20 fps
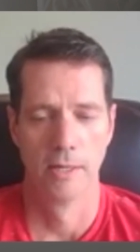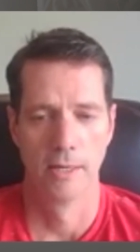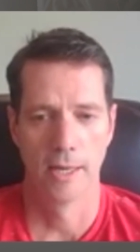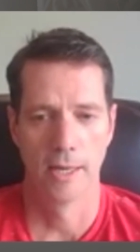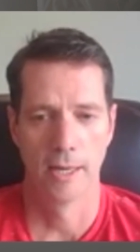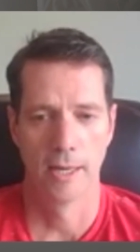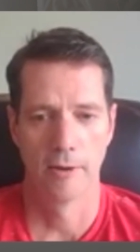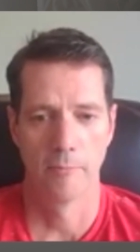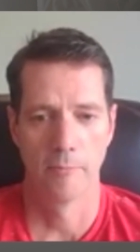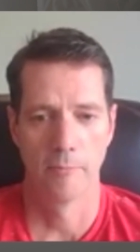
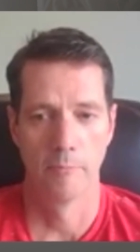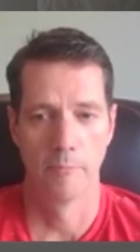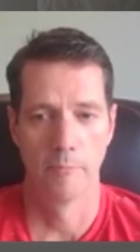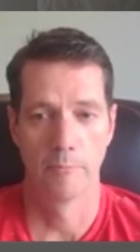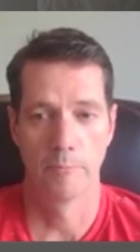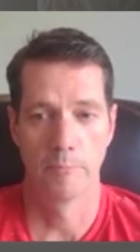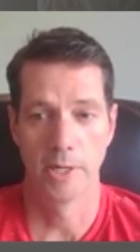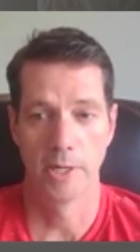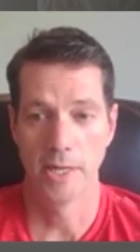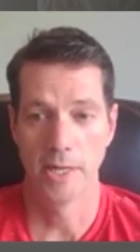um,
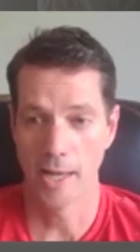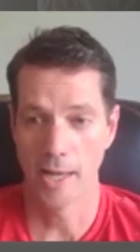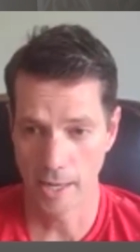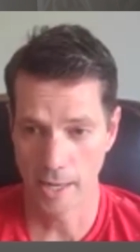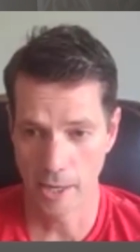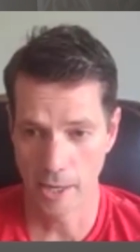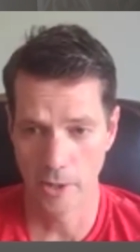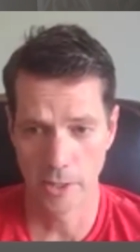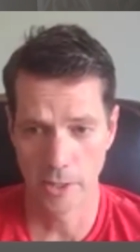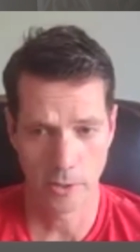but not
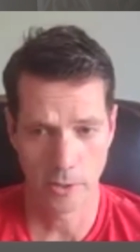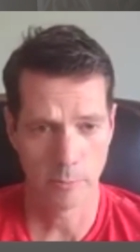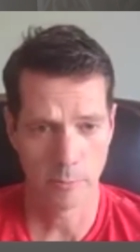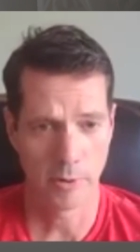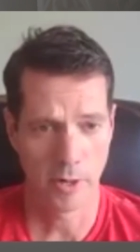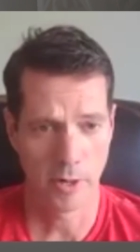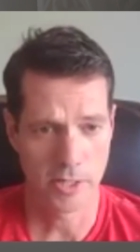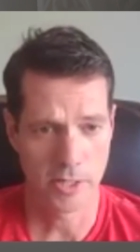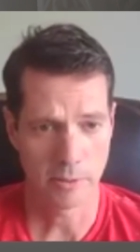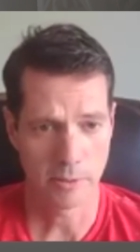hire another
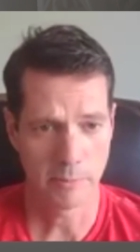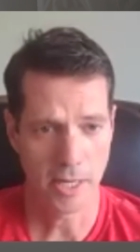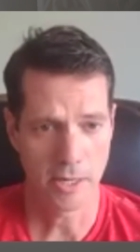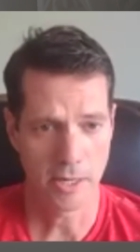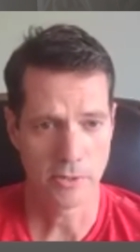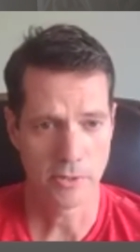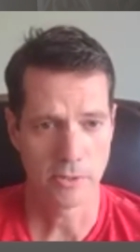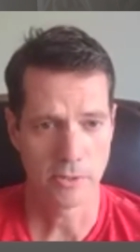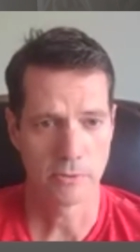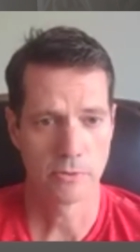project
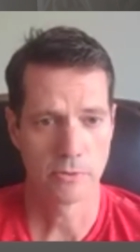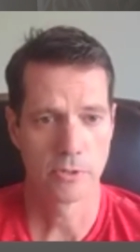manager?